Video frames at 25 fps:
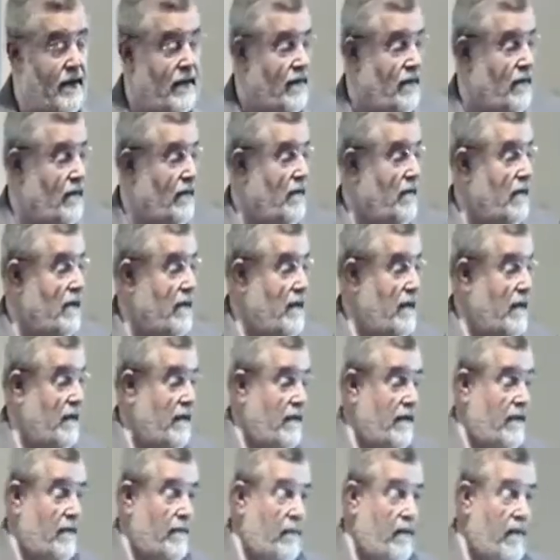So
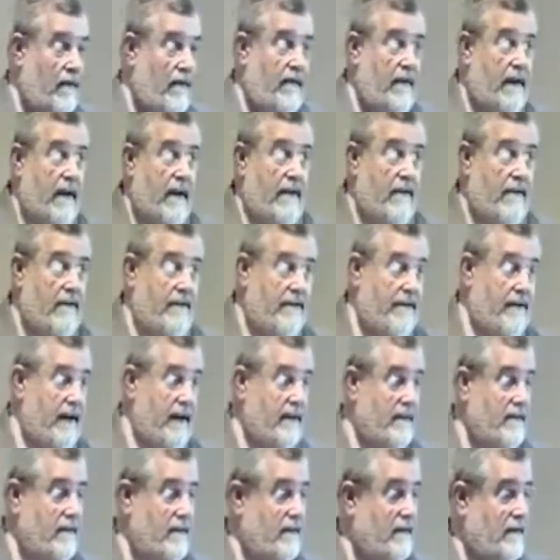profound
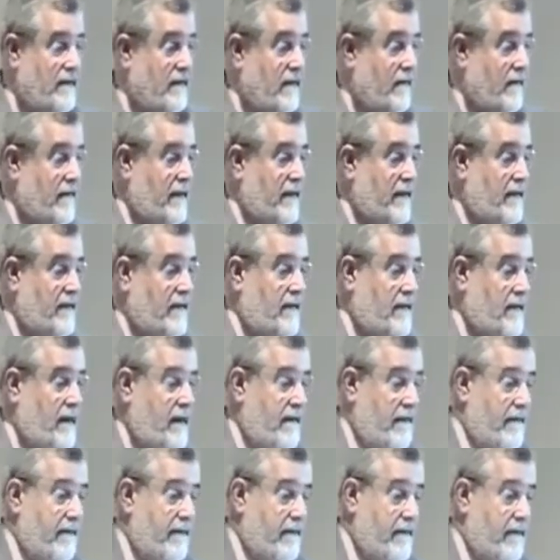effects to some of this
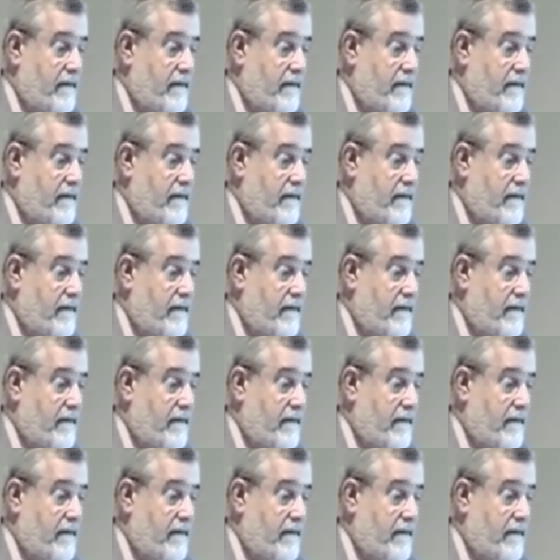stuff.